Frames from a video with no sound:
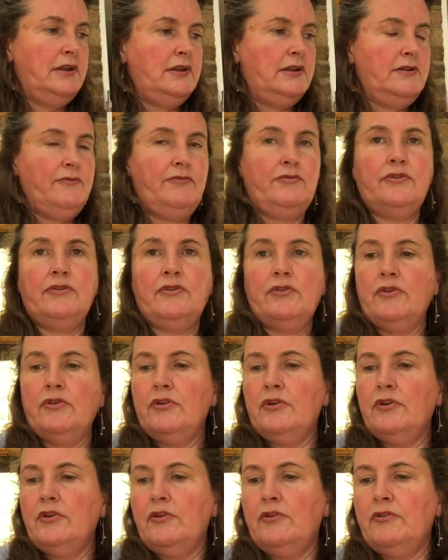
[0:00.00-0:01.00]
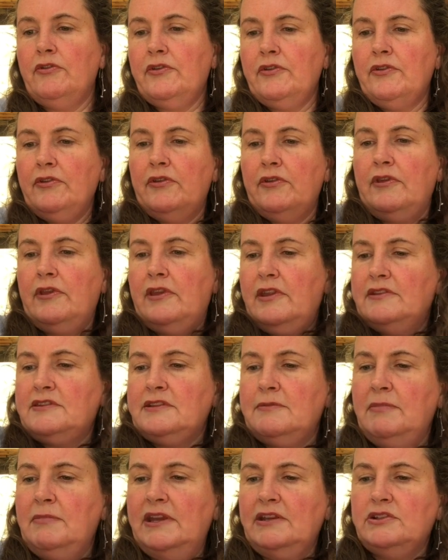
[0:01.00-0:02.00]

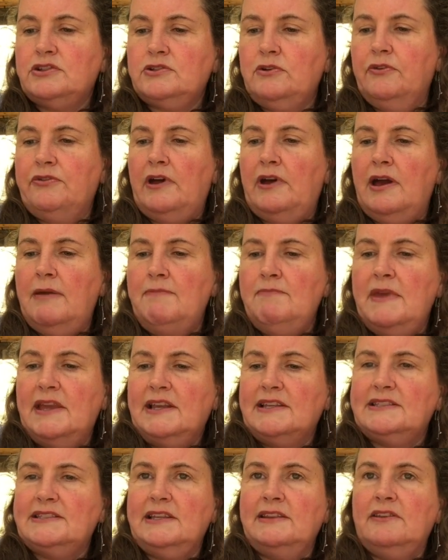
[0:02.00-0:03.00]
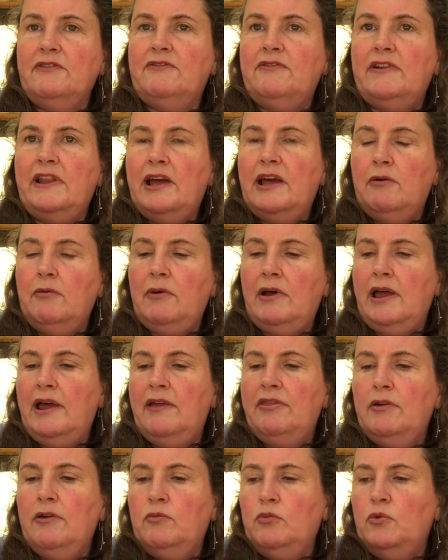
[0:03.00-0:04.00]
to make sure that I'm mixing the flour
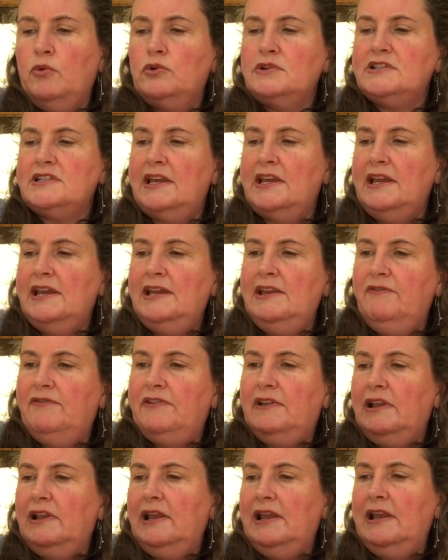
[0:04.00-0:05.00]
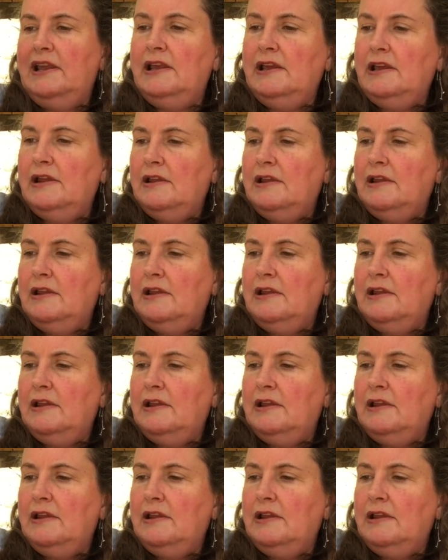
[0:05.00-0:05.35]
and the water evenly.